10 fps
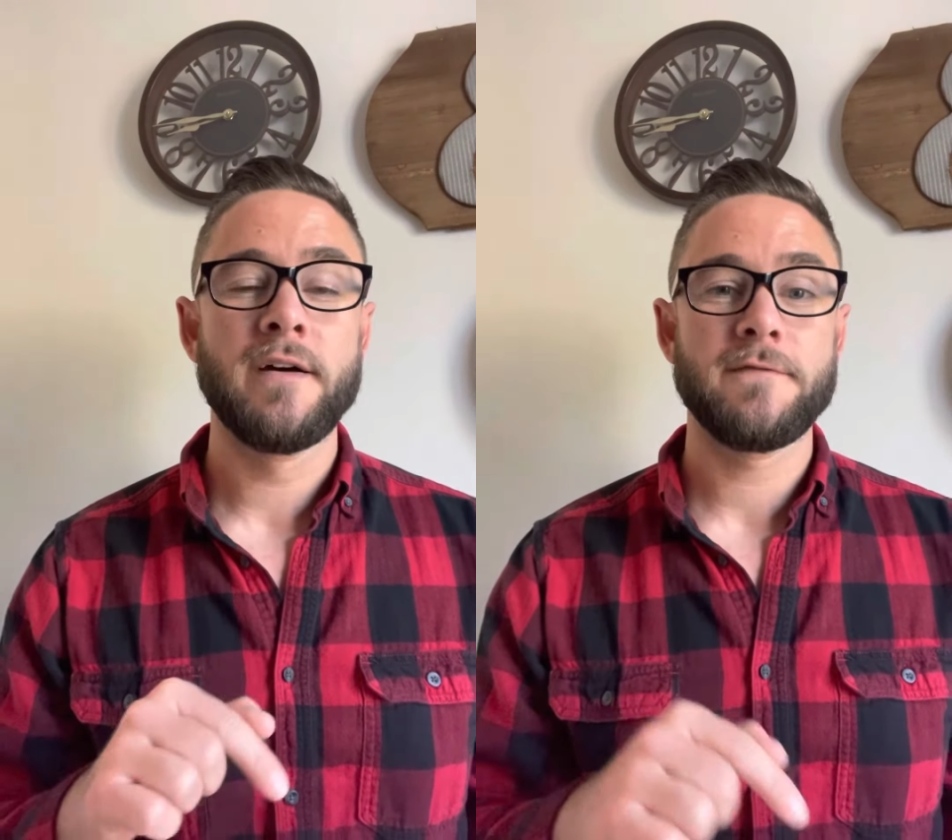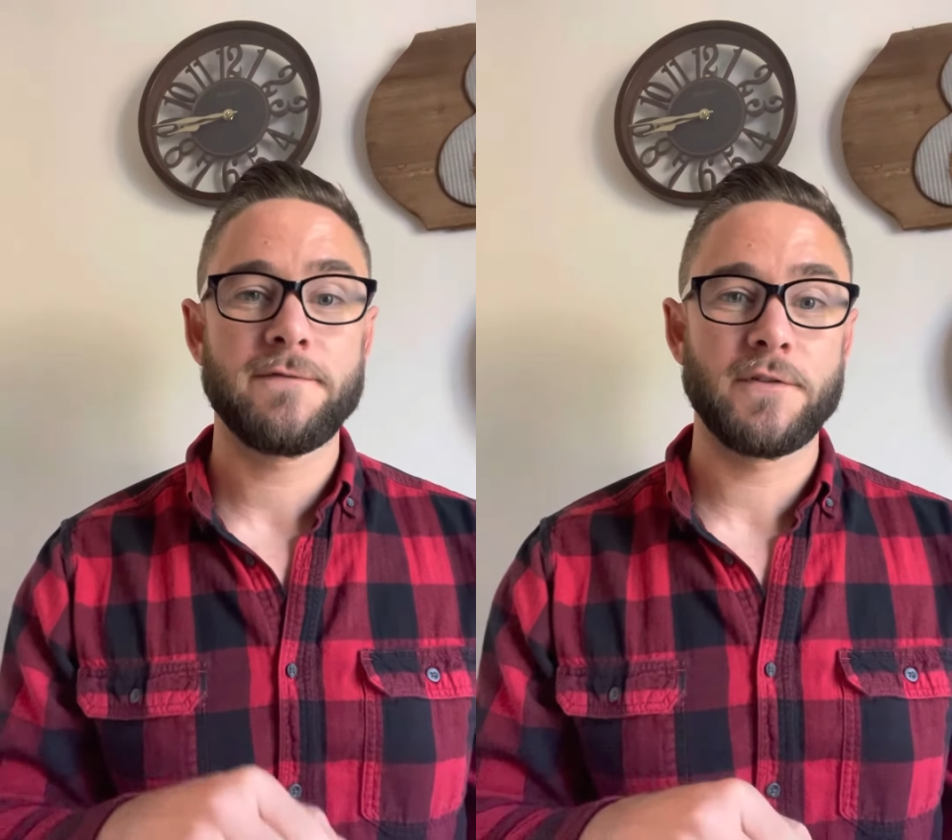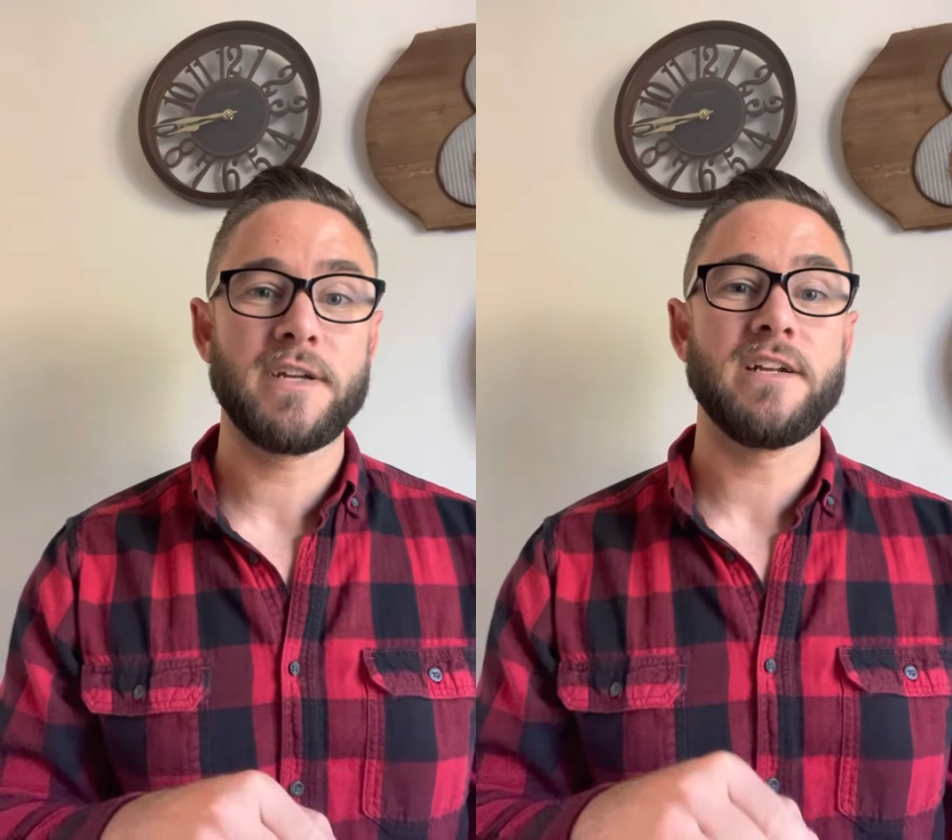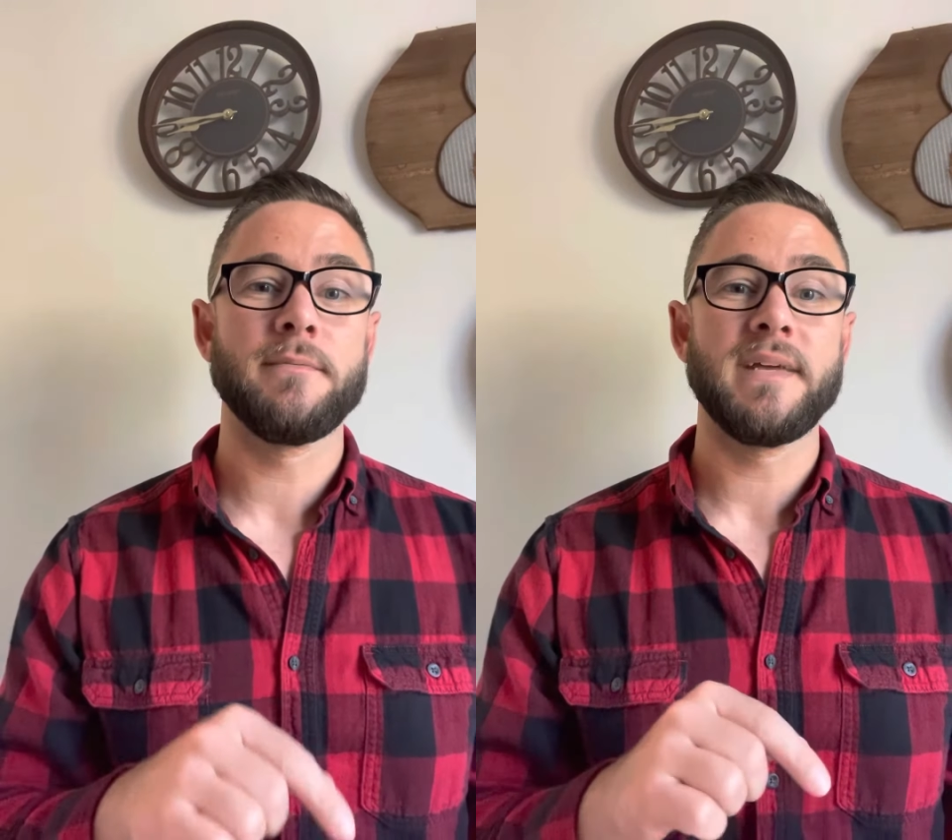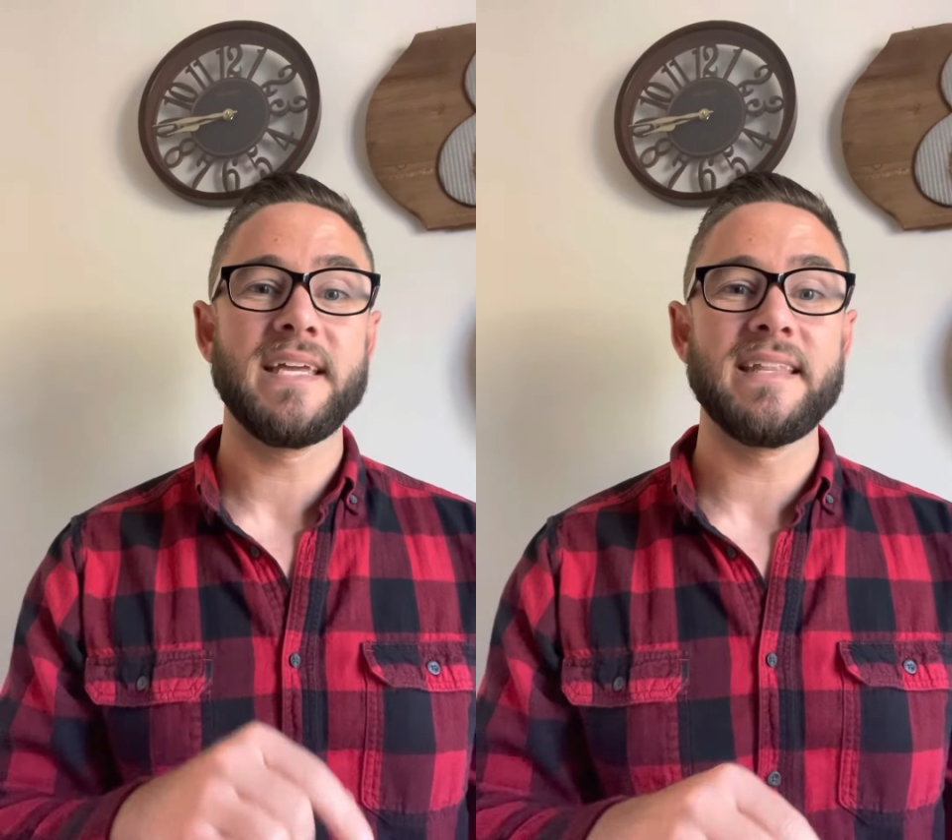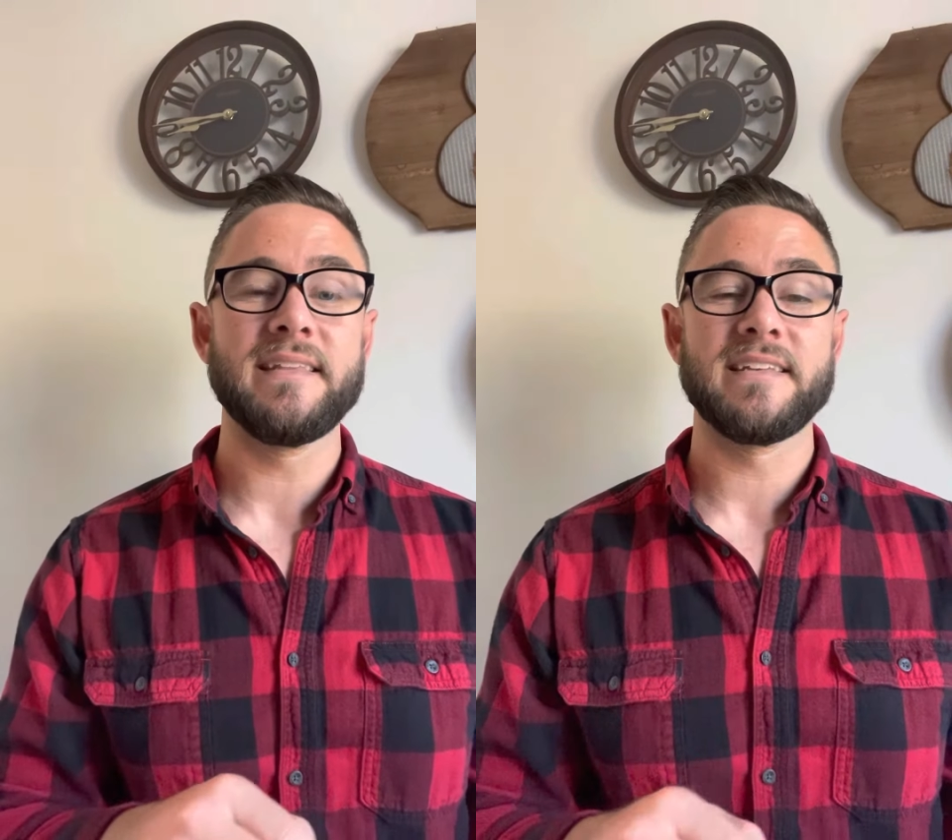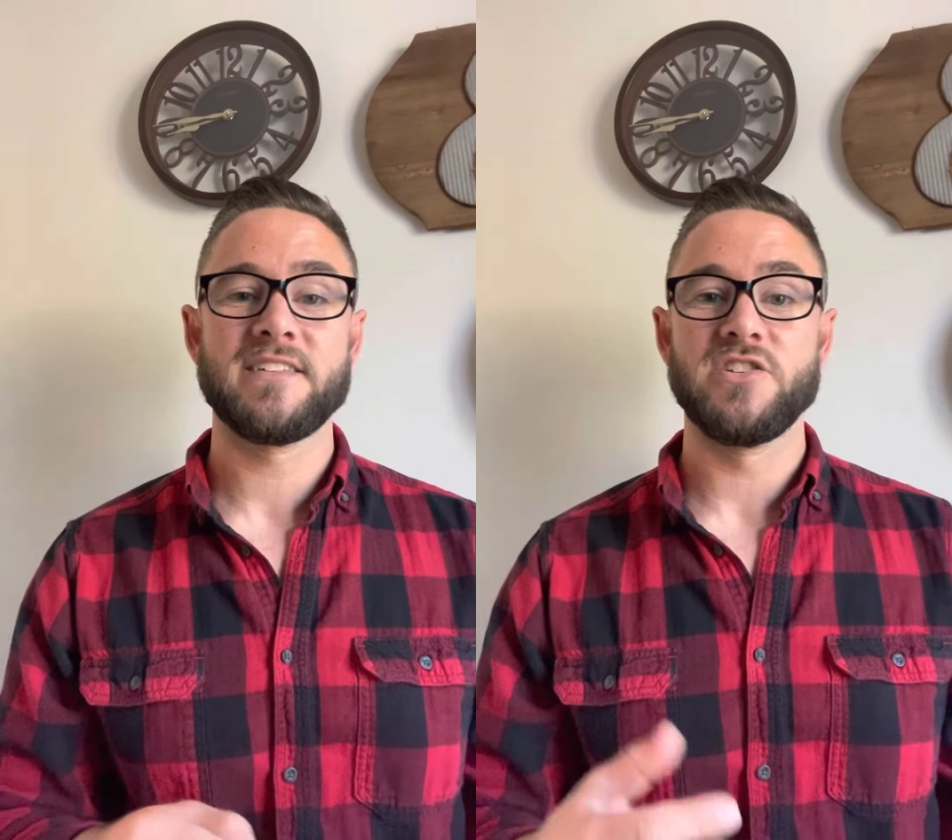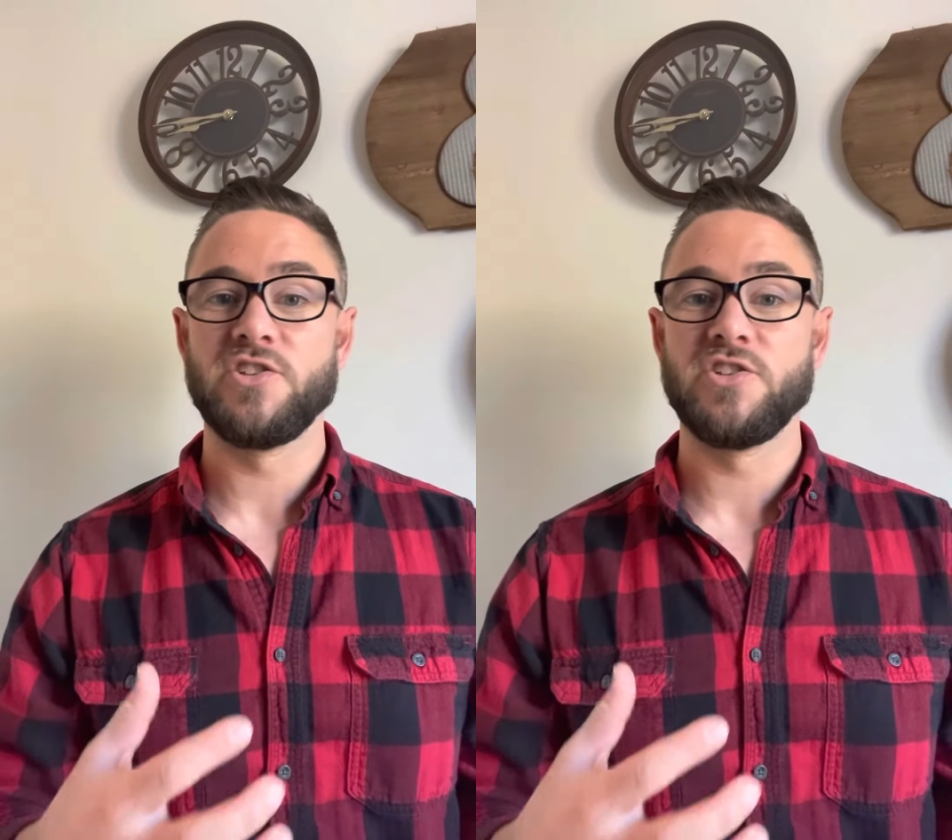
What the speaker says: freedom in this,